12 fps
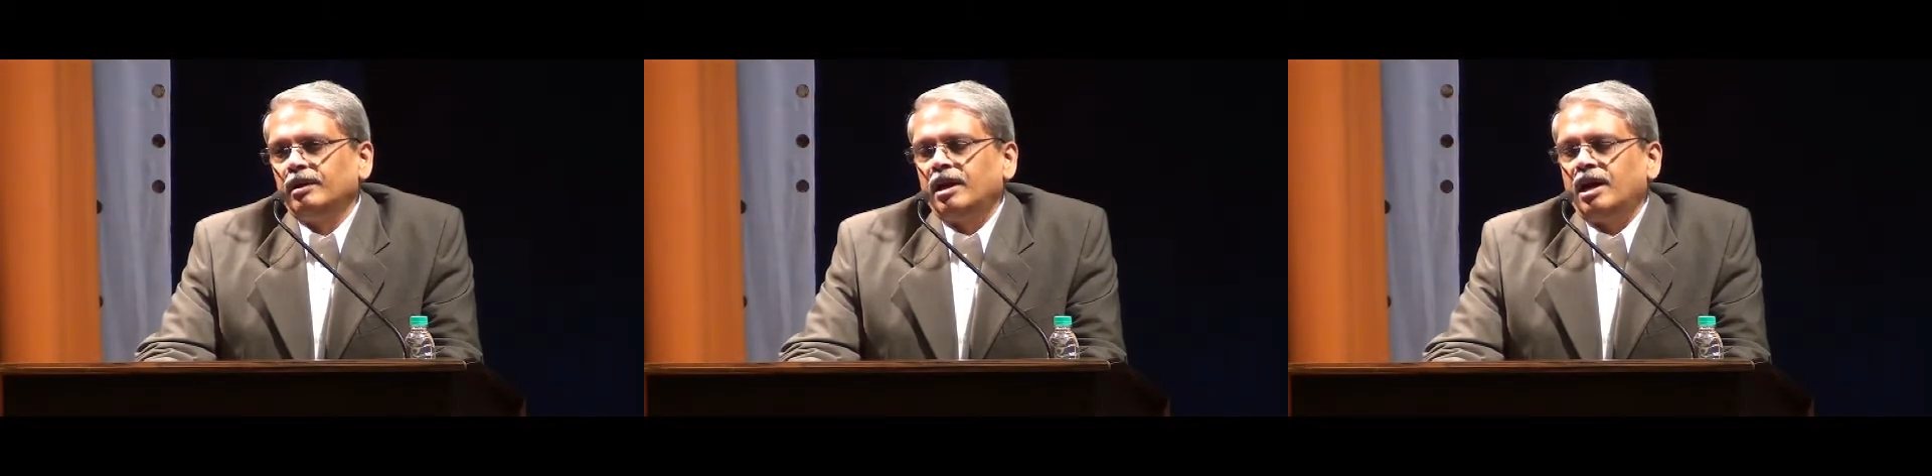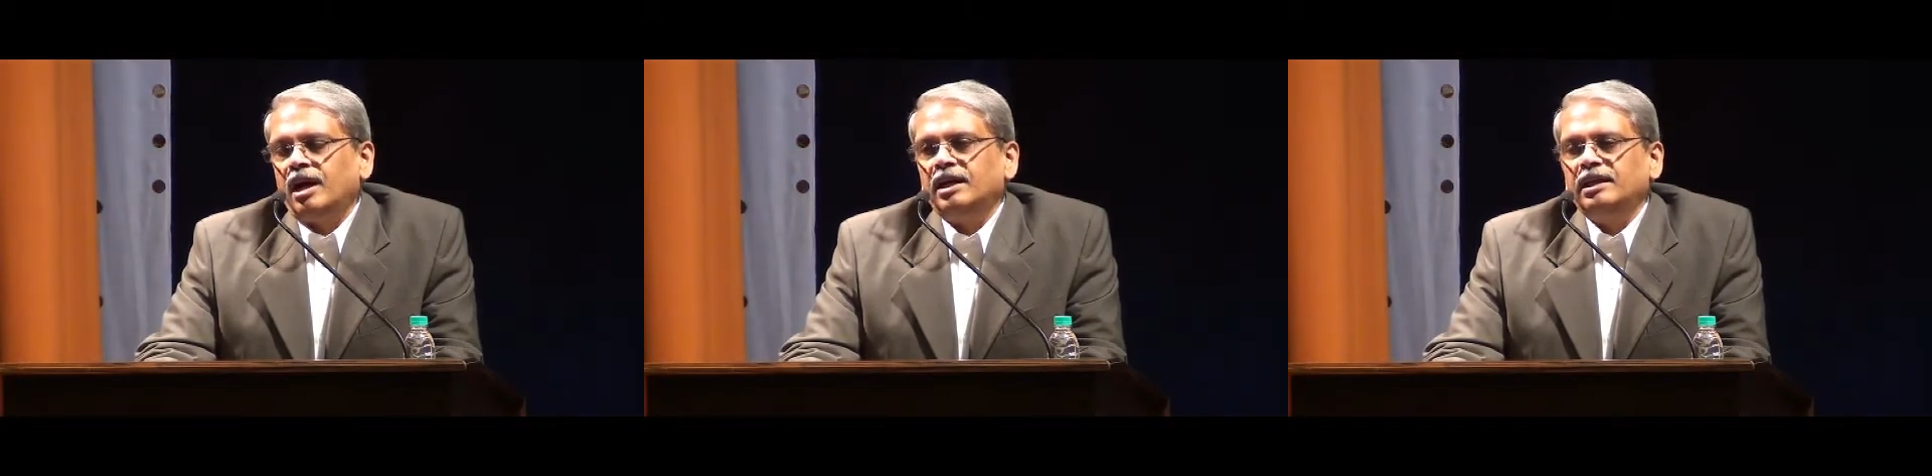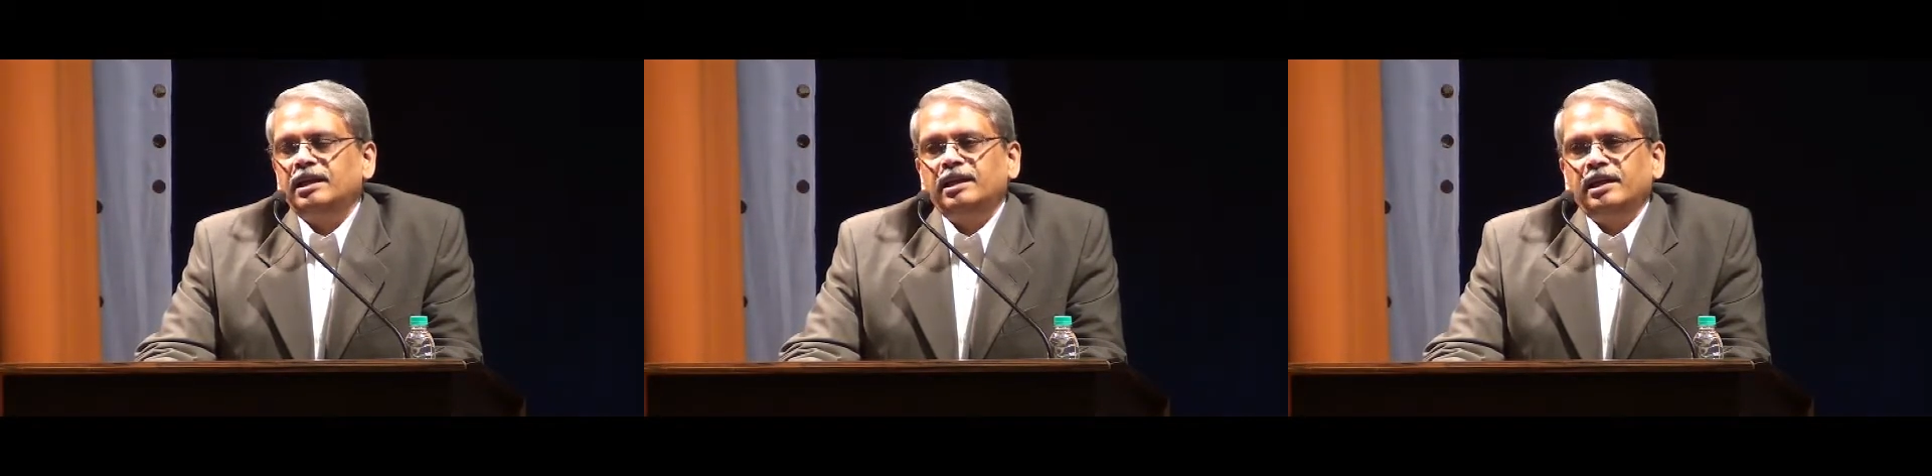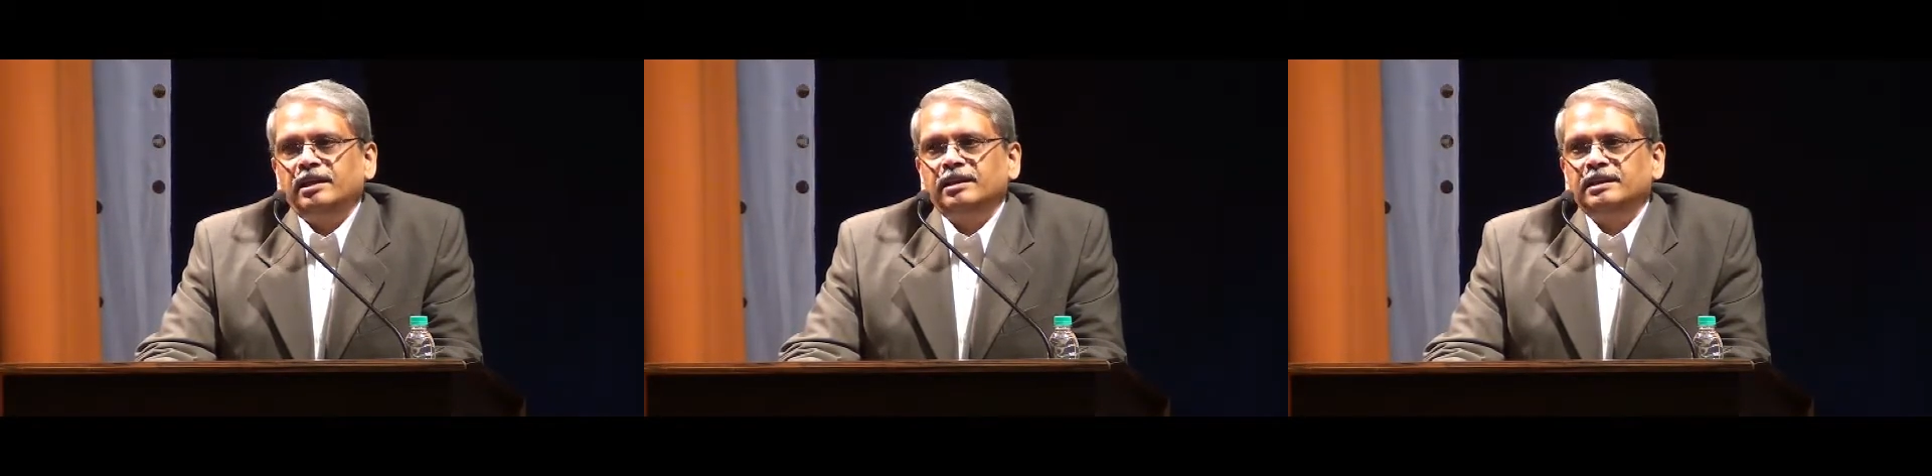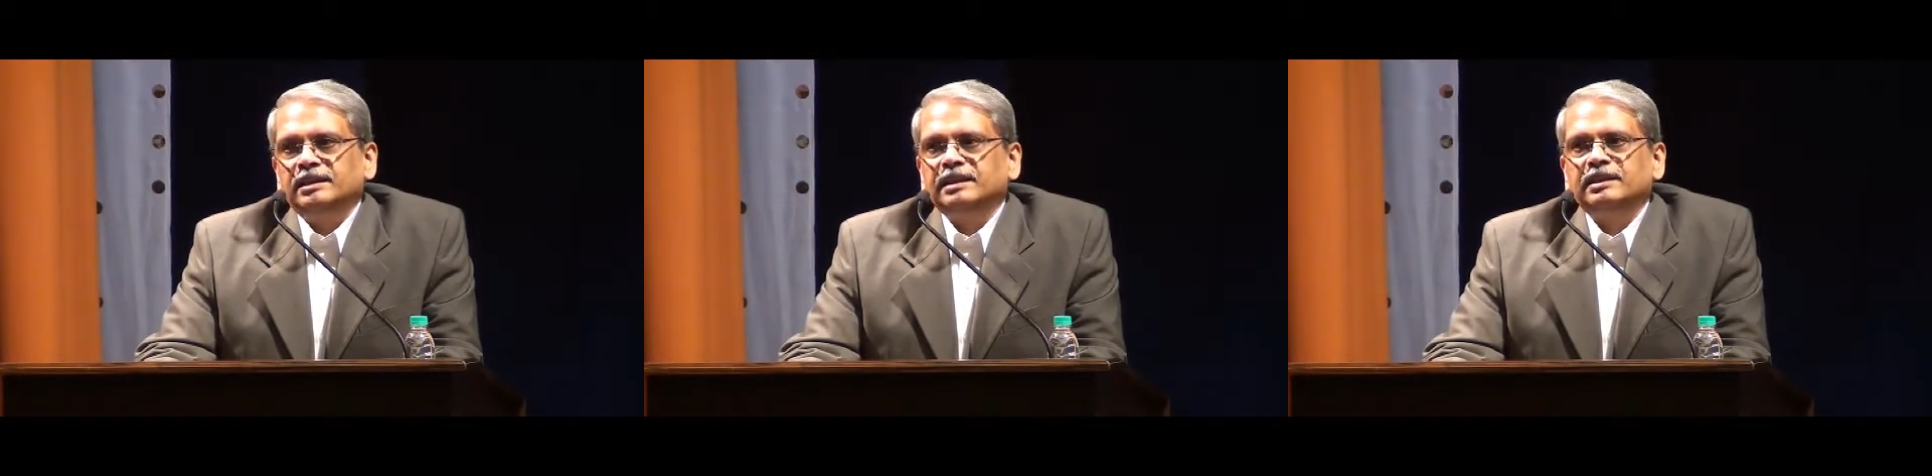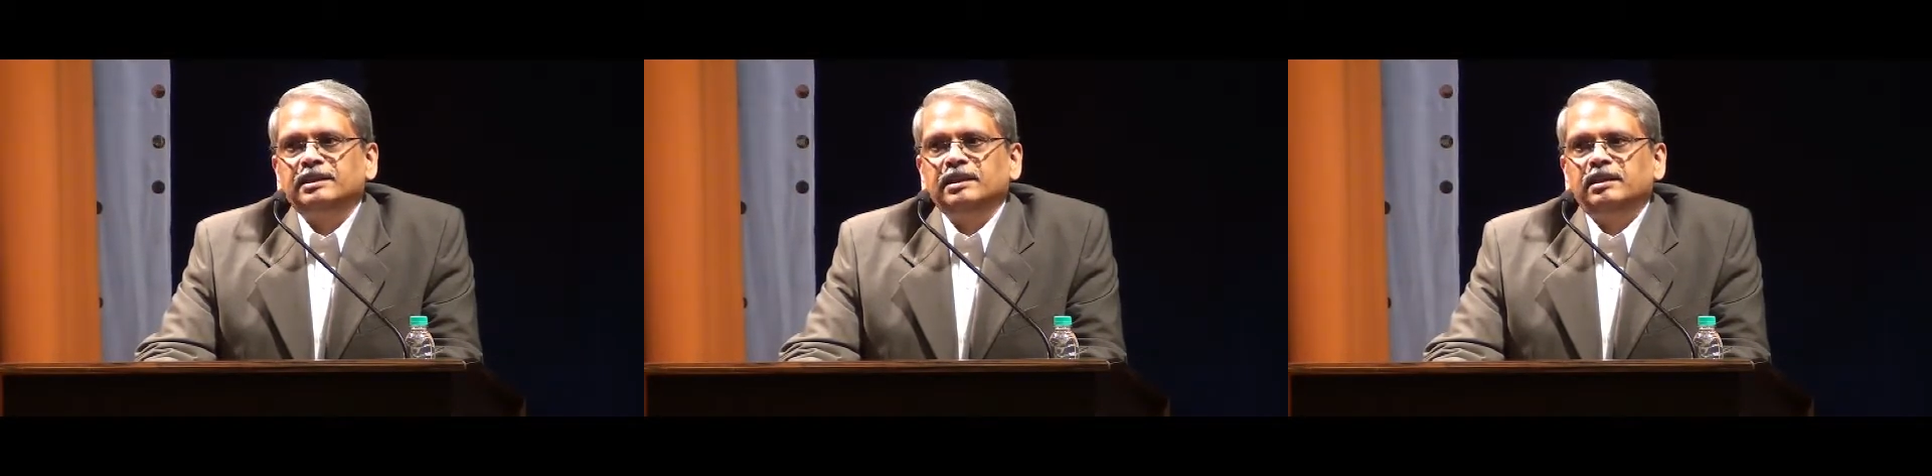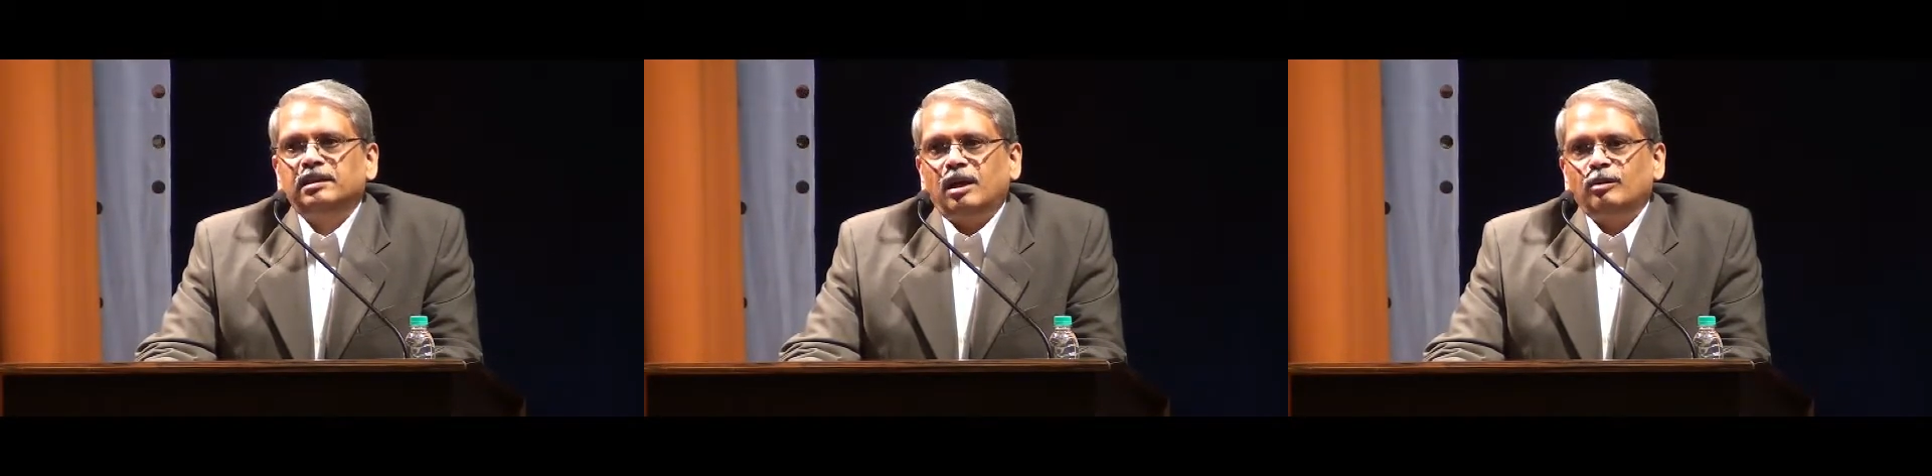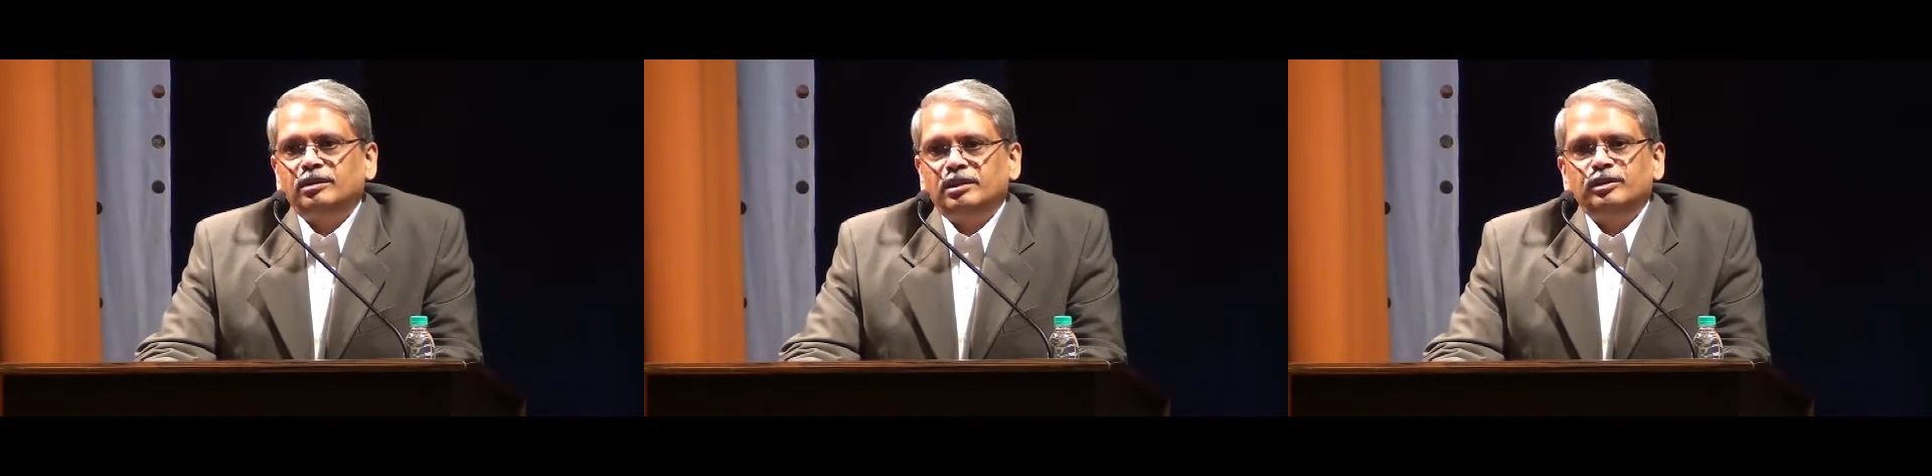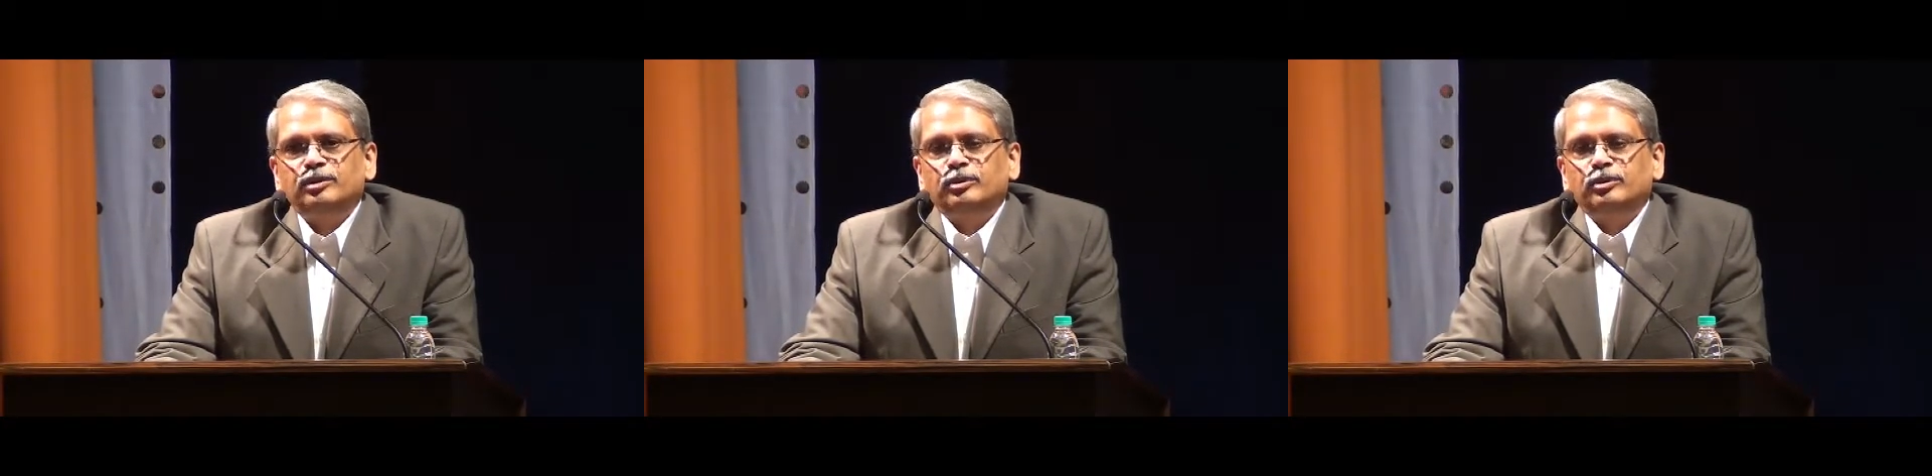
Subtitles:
160,000